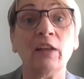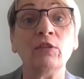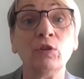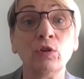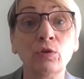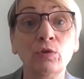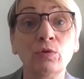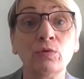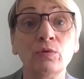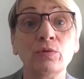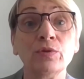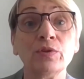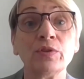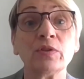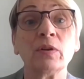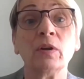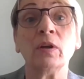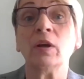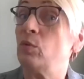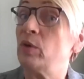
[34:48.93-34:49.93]
and
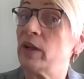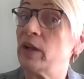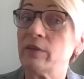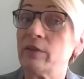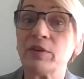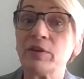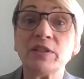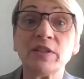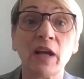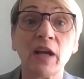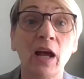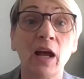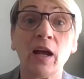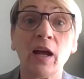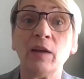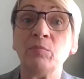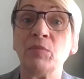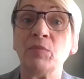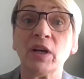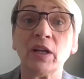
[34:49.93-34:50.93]
lose whatever
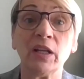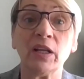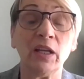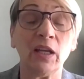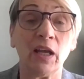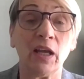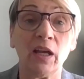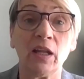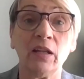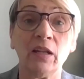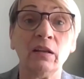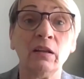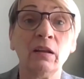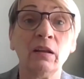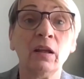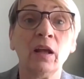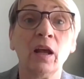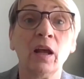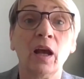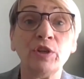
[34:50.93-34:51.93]
time, money, and
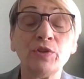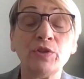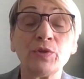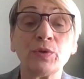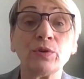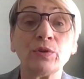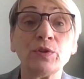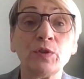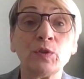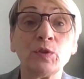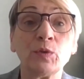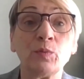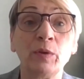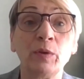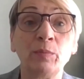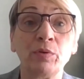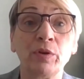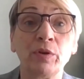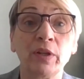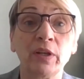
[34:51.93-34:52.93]
resources we
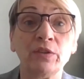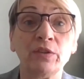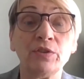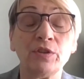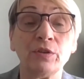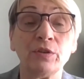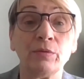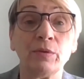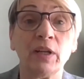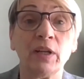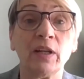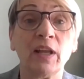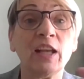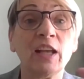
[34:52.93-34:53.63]
put into it.